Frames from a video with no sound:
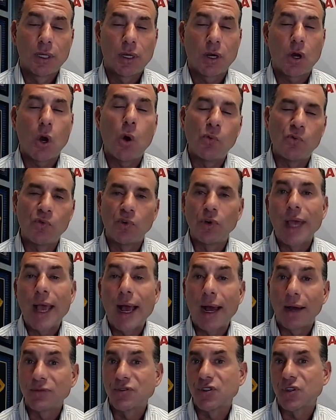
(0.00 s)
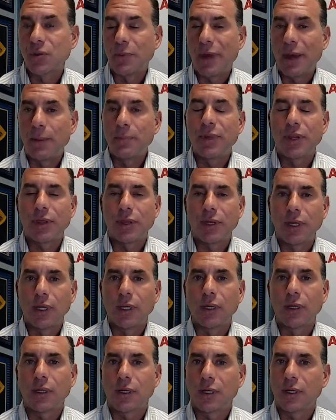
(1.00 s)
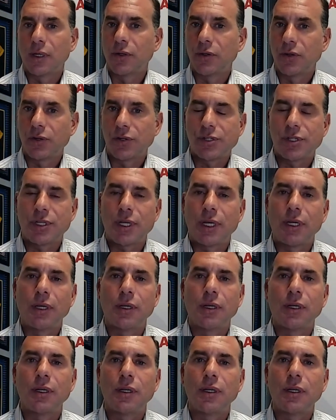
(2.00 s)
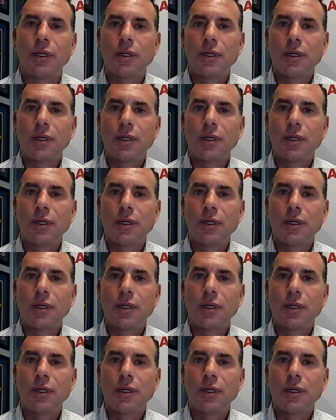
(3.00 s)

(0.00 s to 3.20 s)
hopefully have some empathy and can understand